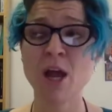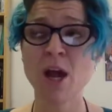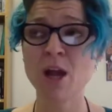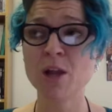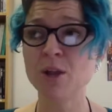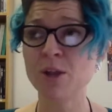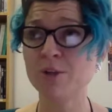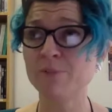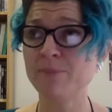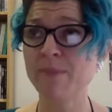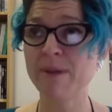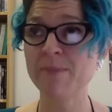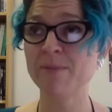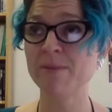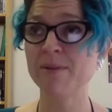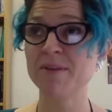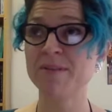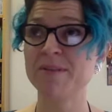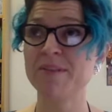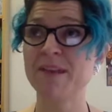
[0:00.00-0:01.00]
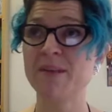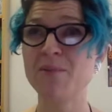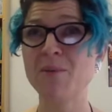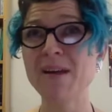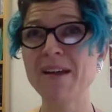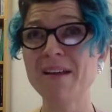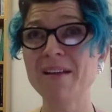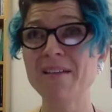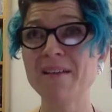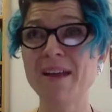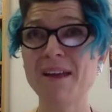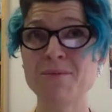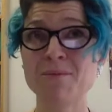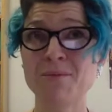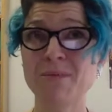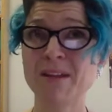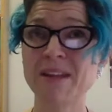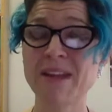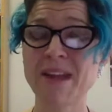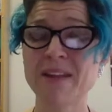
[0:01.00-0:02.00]
A lot of people have said, well, I haven't
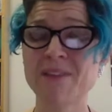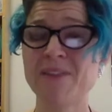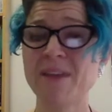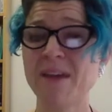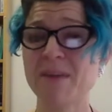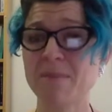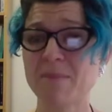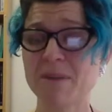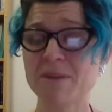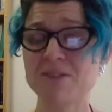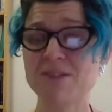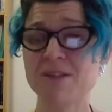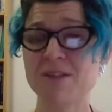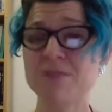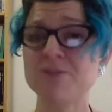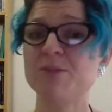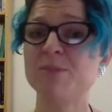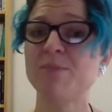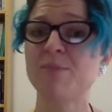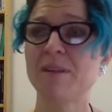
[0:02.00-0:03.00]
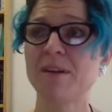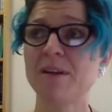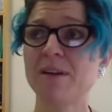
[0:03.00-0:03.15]
really had that much leadership